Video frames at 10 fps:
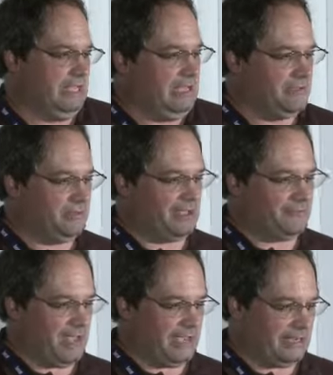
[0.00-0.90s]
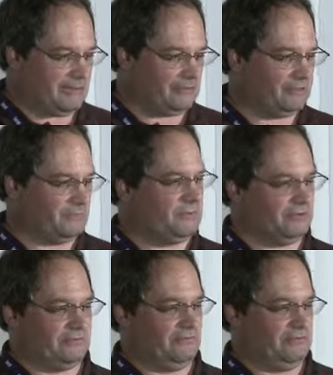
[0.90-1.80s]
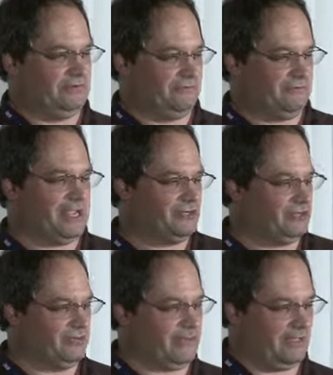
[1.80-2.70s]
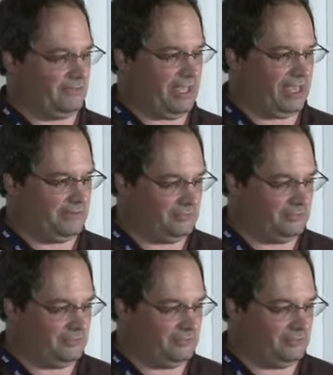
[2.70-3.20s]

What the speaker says: And you get back out a little bit of information about that,